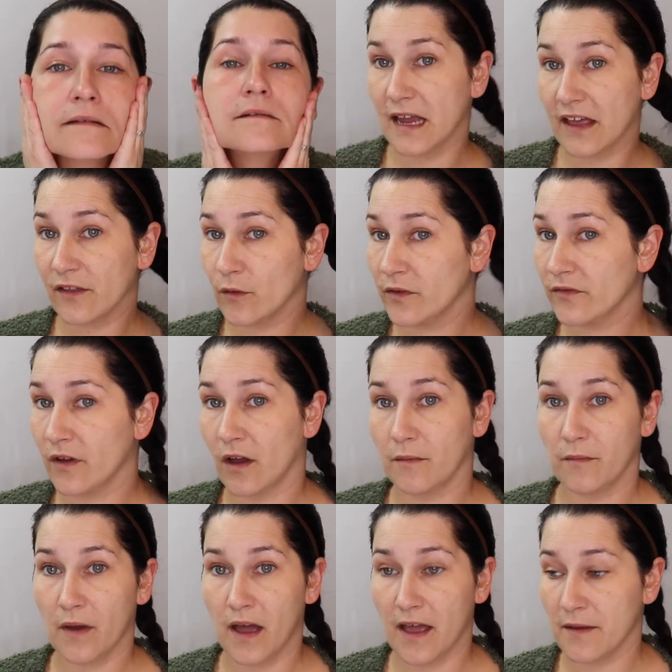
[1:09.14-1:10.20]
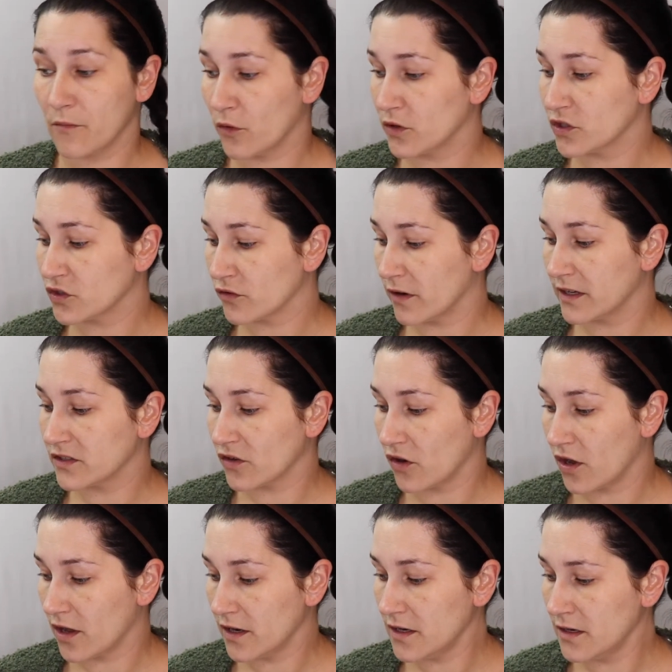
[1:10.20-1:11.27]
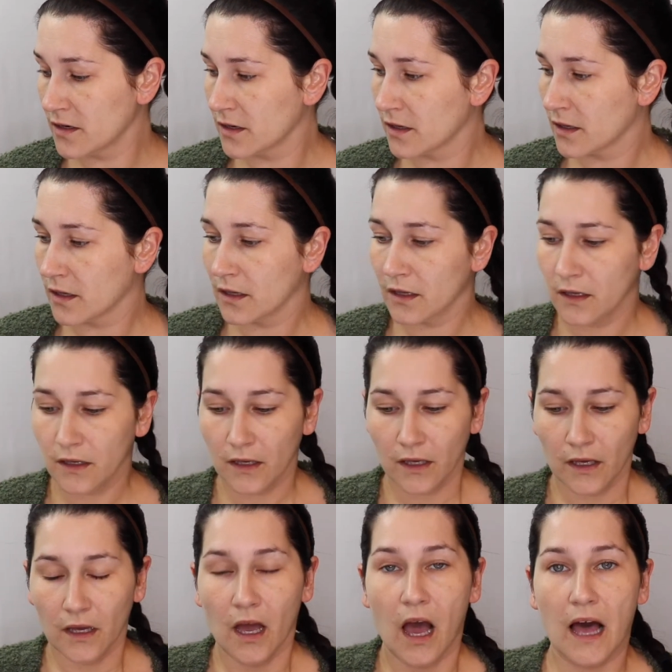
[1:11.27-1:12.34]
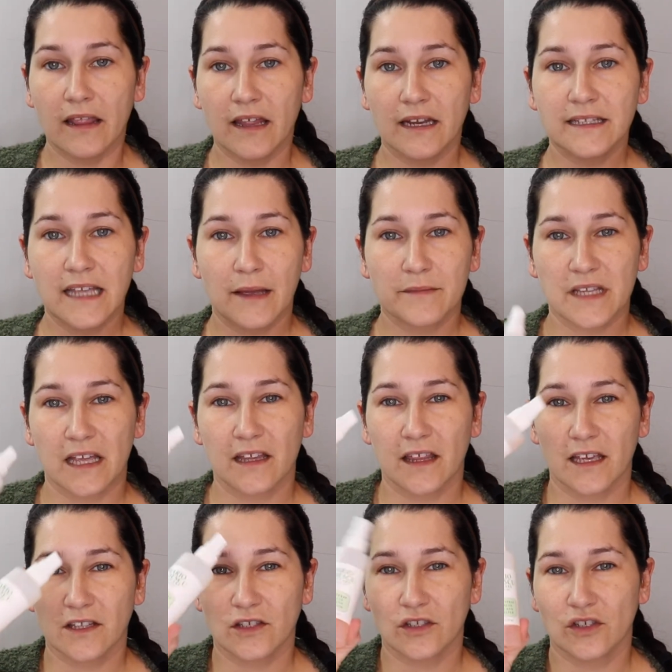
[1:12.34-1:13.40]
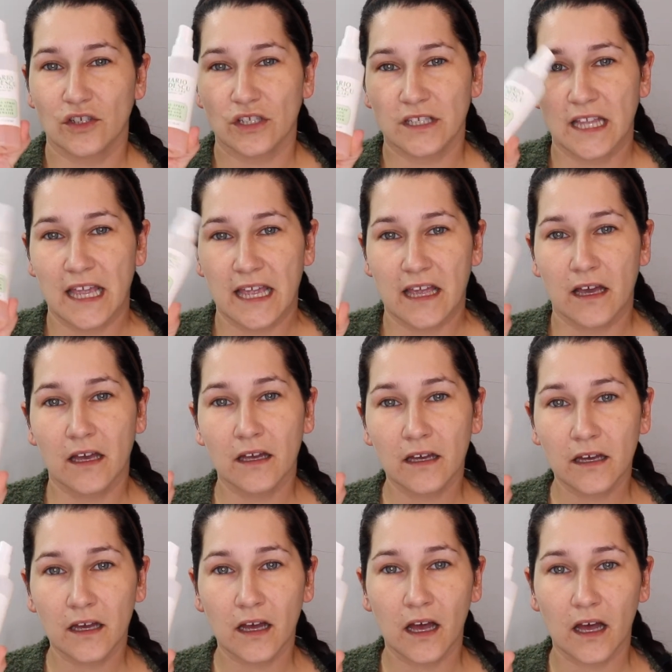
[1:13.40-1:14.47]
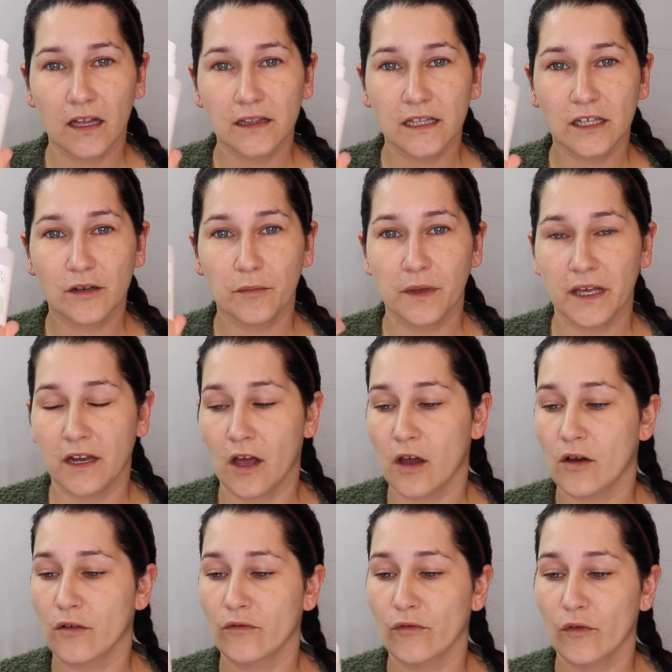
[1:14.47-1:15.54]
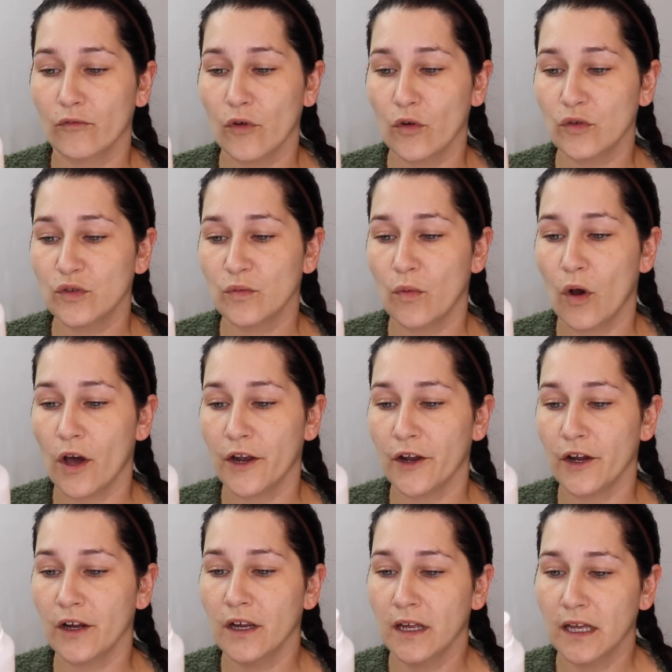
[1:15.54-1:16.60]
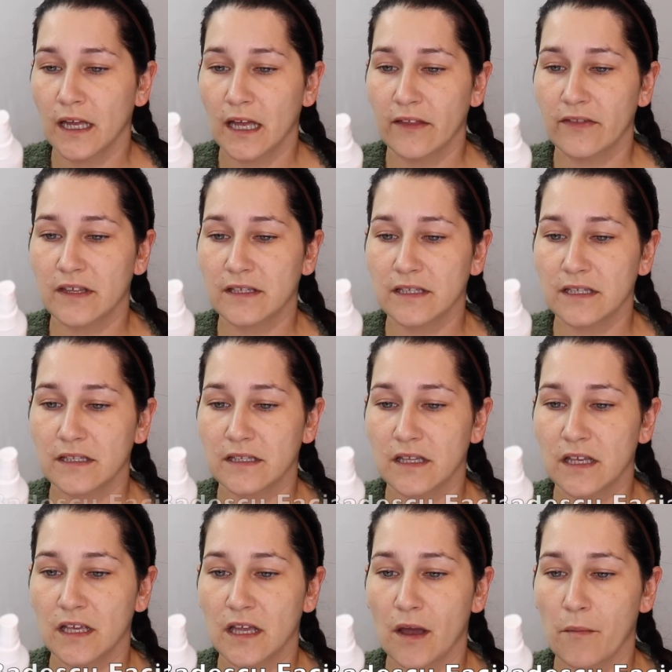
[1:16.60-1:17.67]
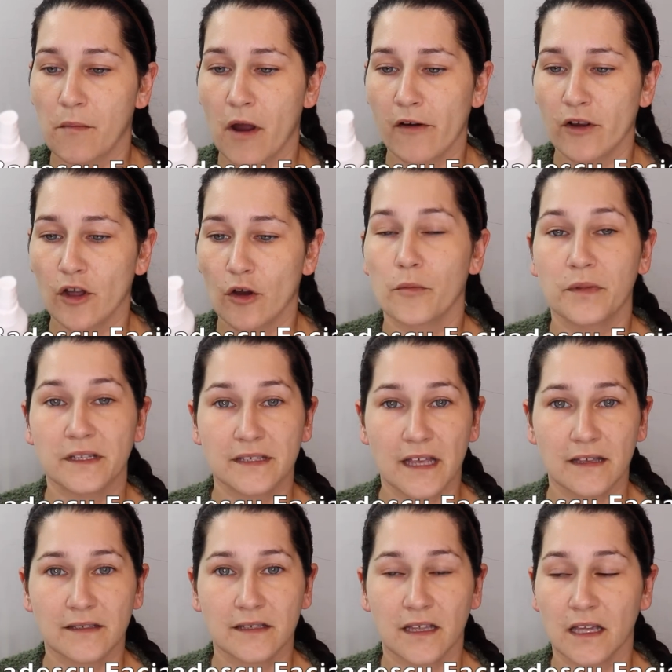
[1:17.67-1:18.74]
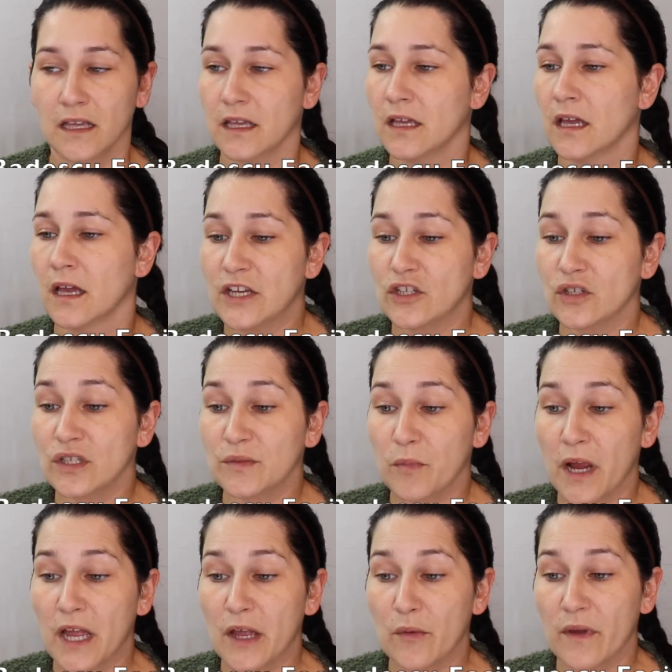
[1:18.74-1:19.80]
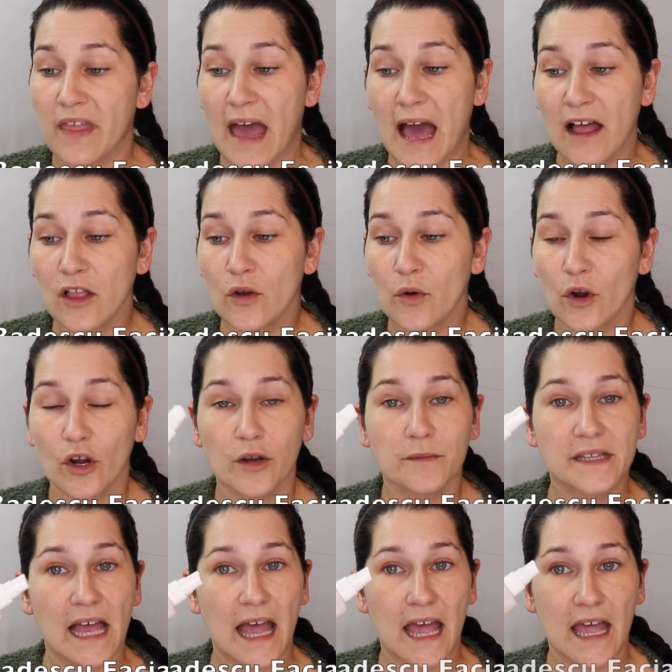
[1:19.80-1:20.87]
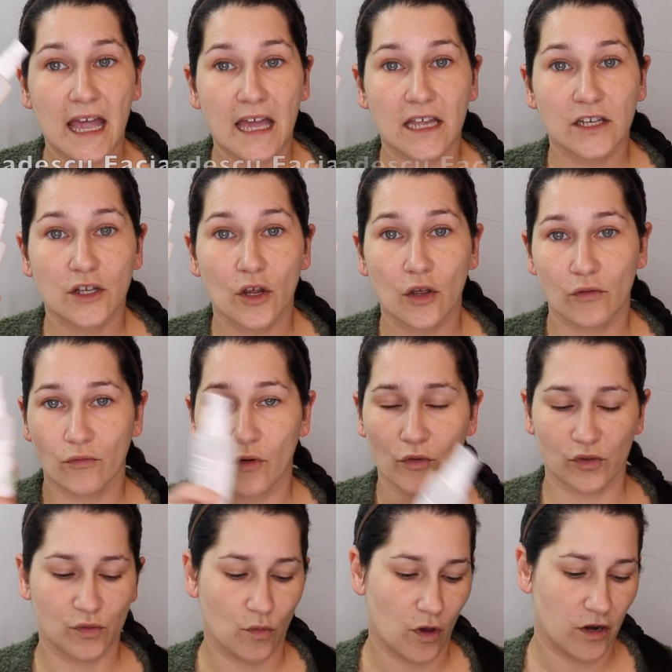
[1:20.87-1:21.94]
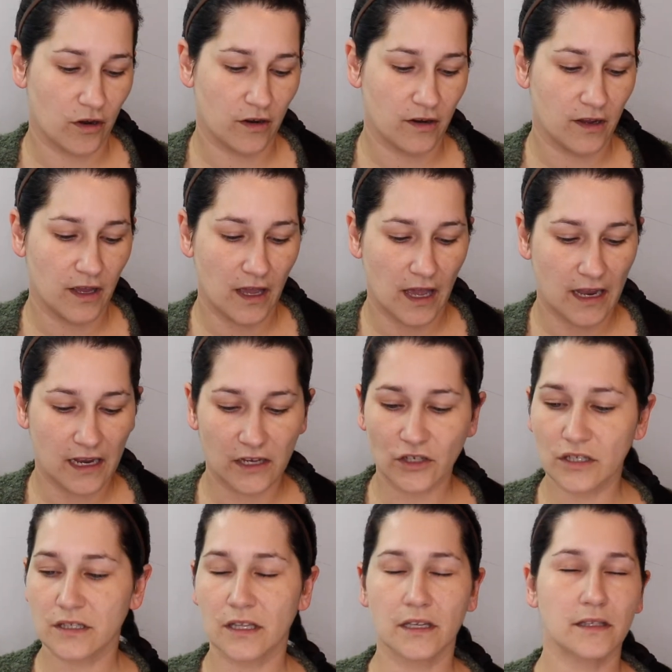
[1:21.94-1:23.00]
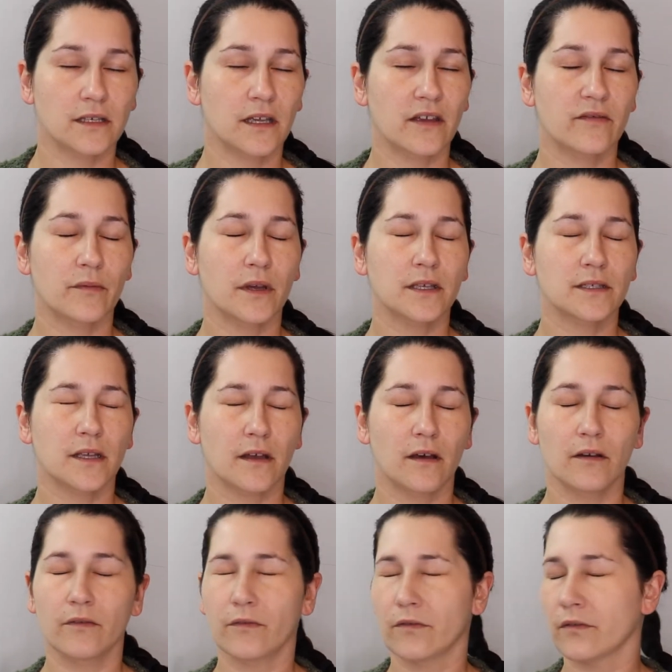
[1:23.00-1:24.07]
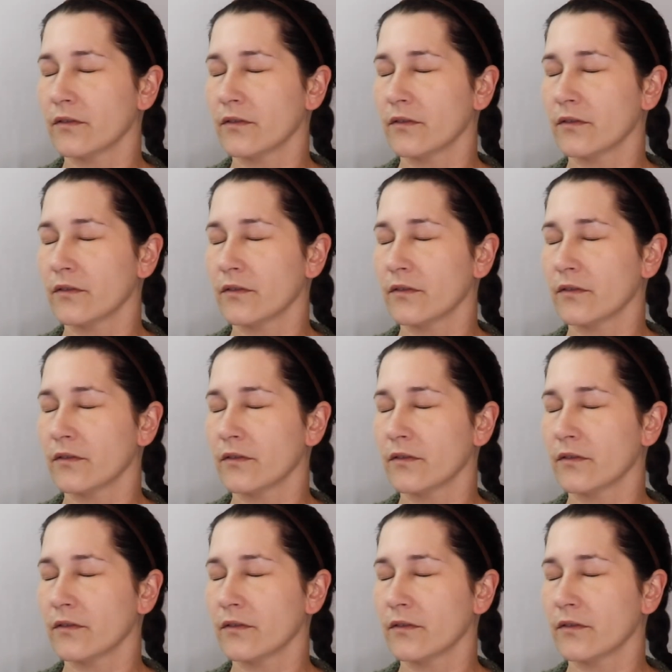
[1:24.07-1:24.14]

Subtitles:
Now that we've got my moisturizer on, a lot of times I like to just take a little bit of rose water. This is the Mario Badescu facial spray with aloe, herbs, and rose water. And I just like to give myself